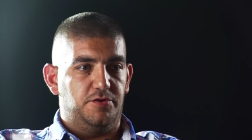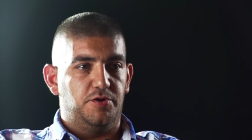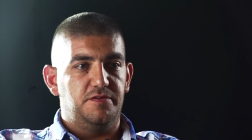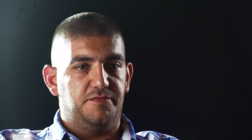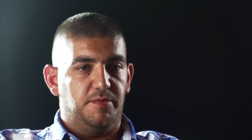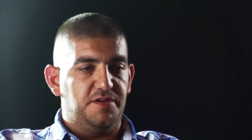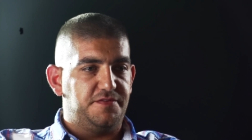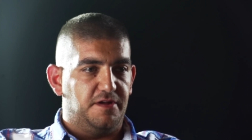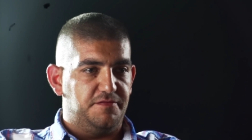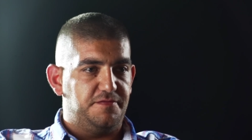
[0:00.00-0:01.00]
not only for
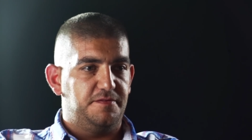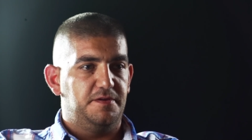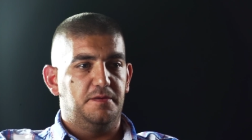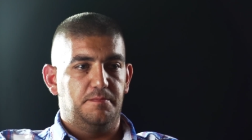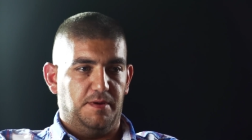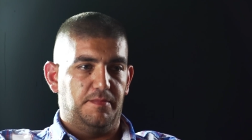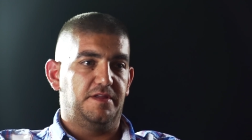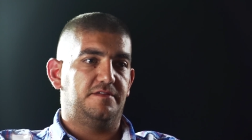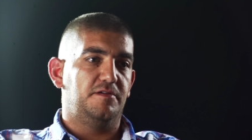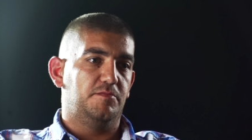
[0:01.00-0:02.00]
myself, but
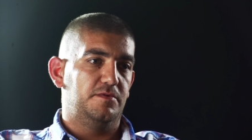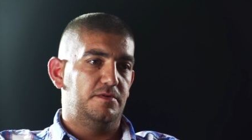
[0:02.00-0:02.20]
my team,